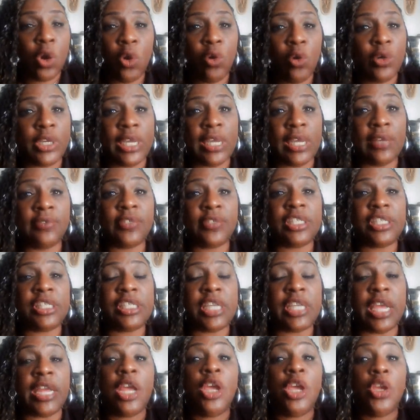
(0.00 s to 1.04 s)
Who gives a
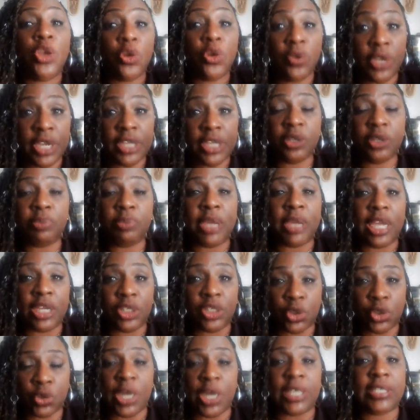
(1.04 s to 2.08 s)
shit? You need to be
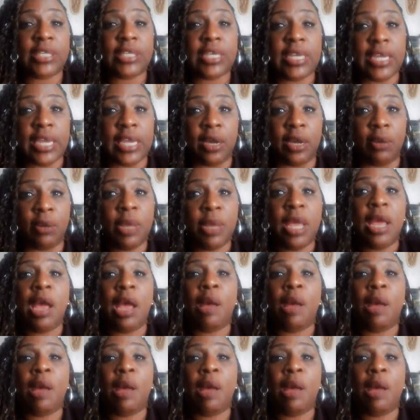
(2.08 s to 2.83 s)
addressing him